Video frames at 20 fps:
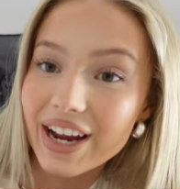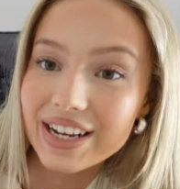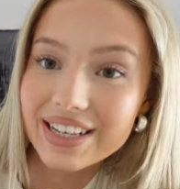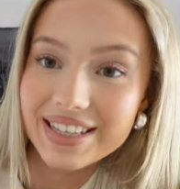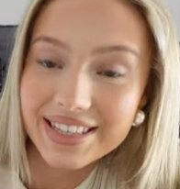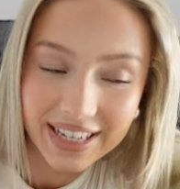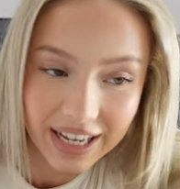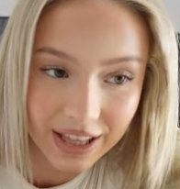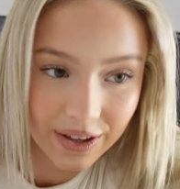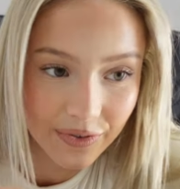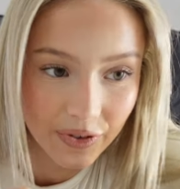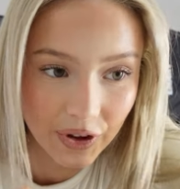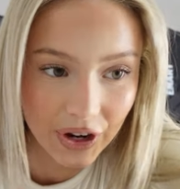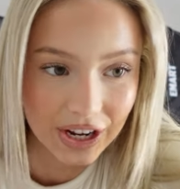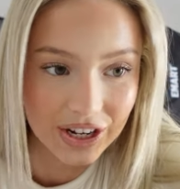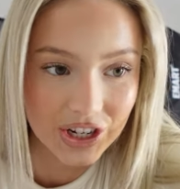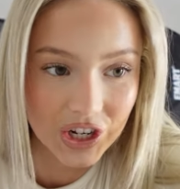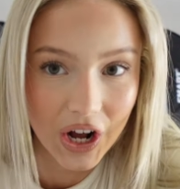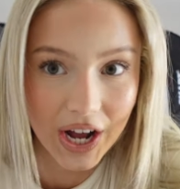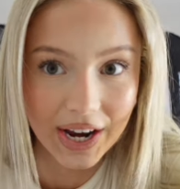I can see the
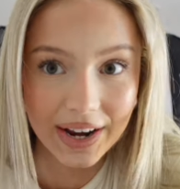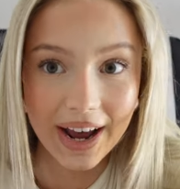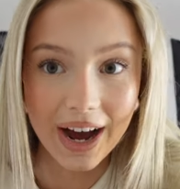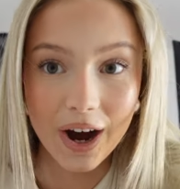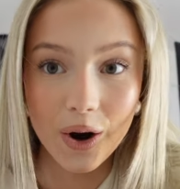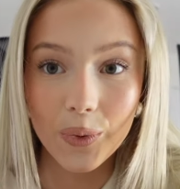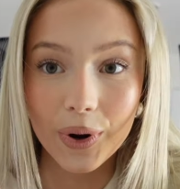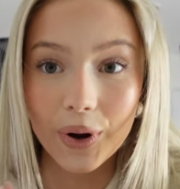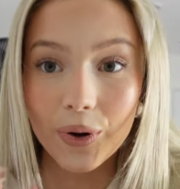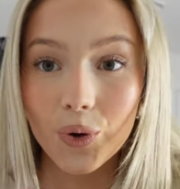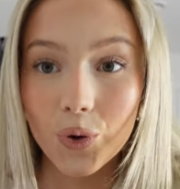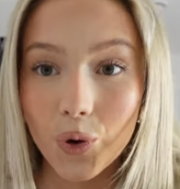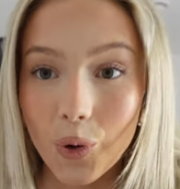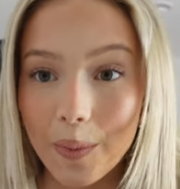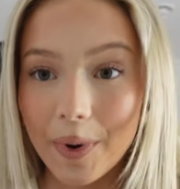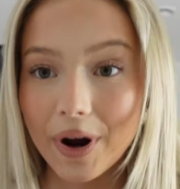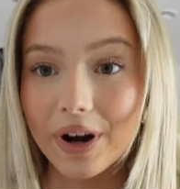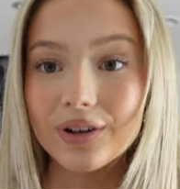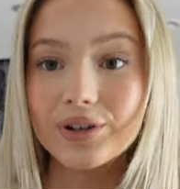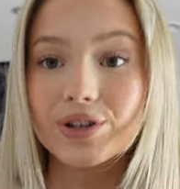finish line now. We are
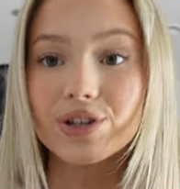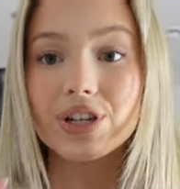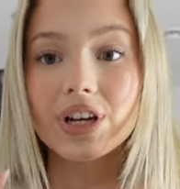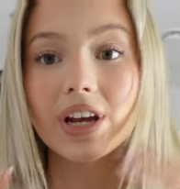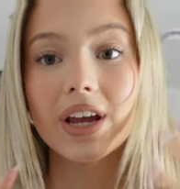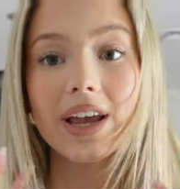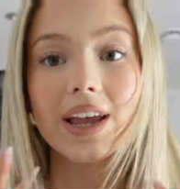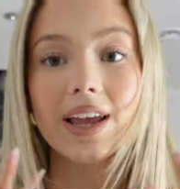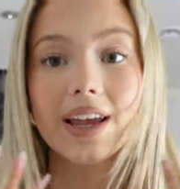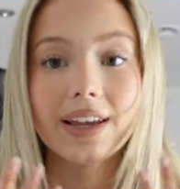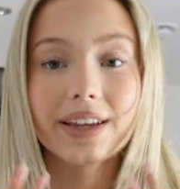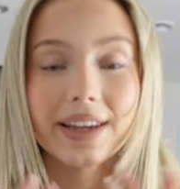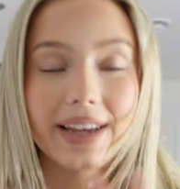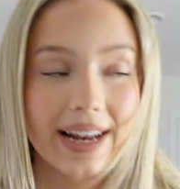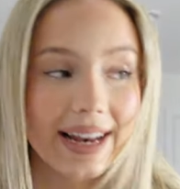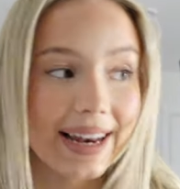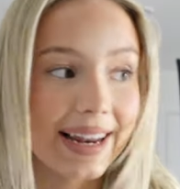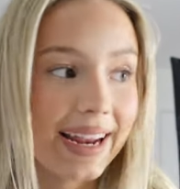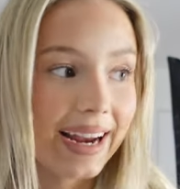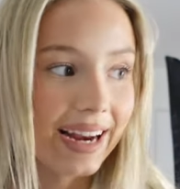almost
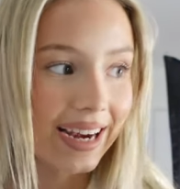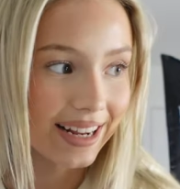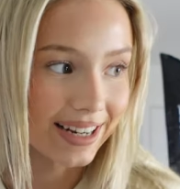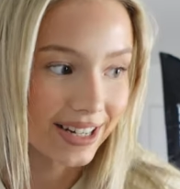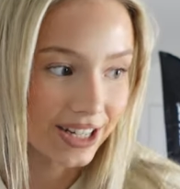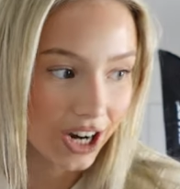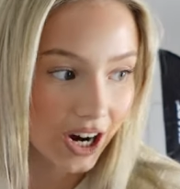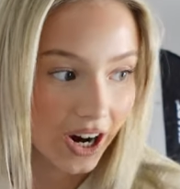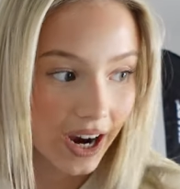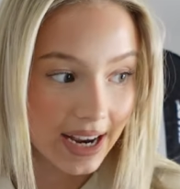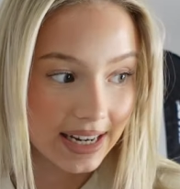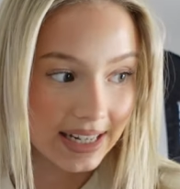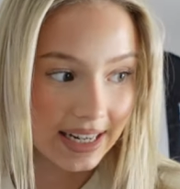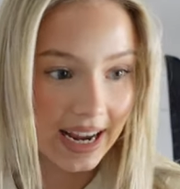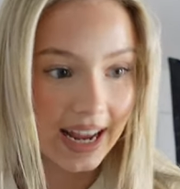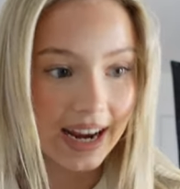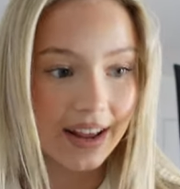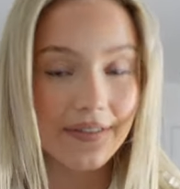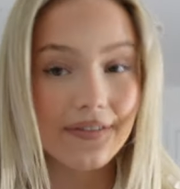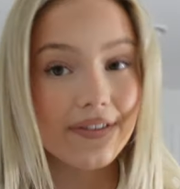clean and tidy,
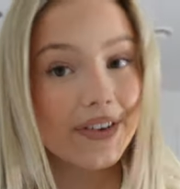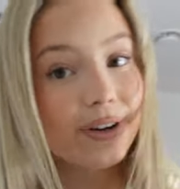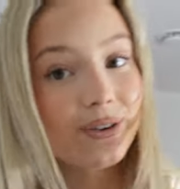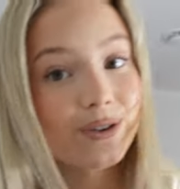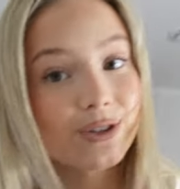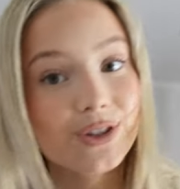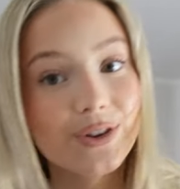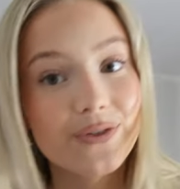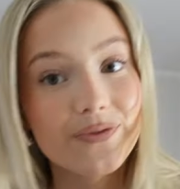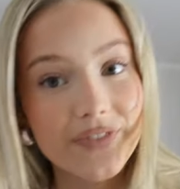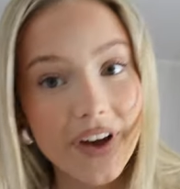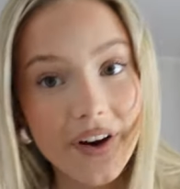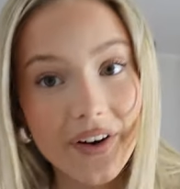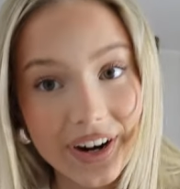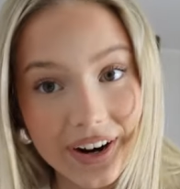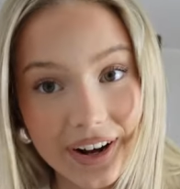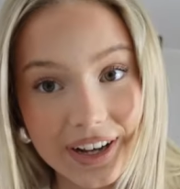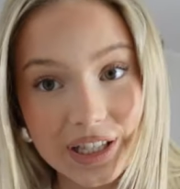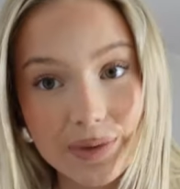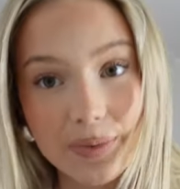and it feels very
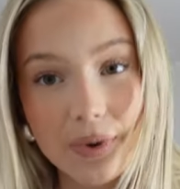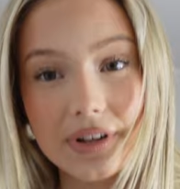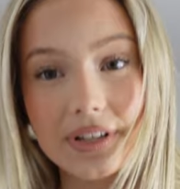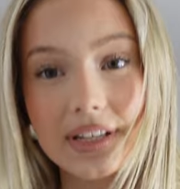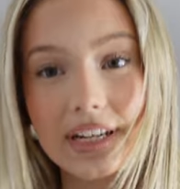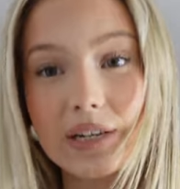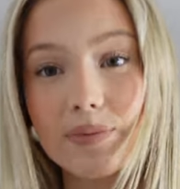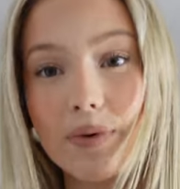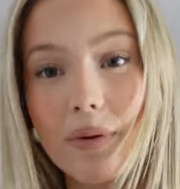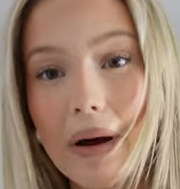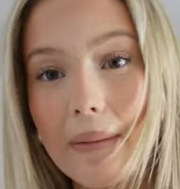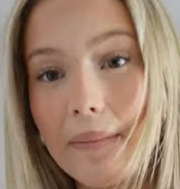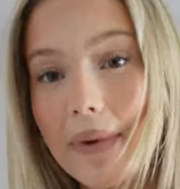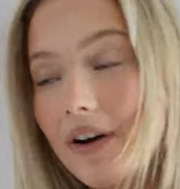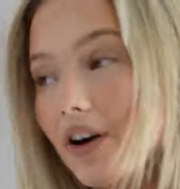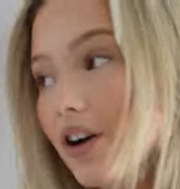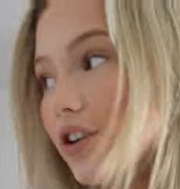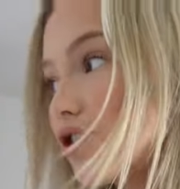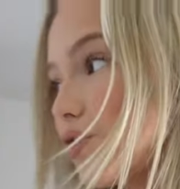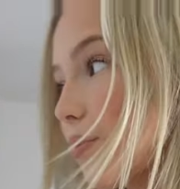nice to be honest. I need to put my
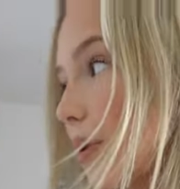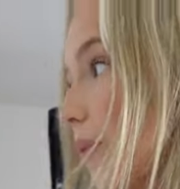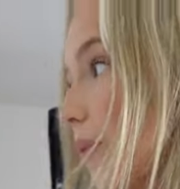mirror just on